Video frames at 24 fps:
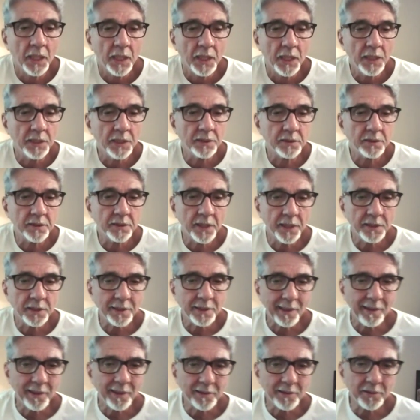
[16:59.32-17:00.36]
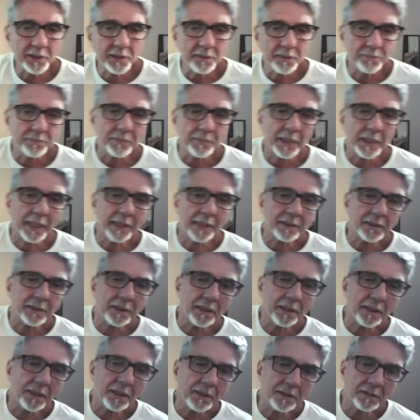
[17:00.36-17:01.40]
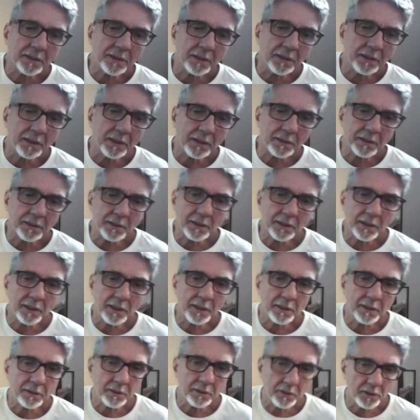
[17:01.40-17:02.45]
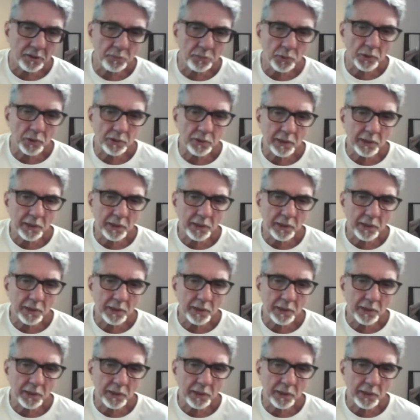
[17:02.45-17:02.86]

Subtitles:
He says Atri. Atri is another term or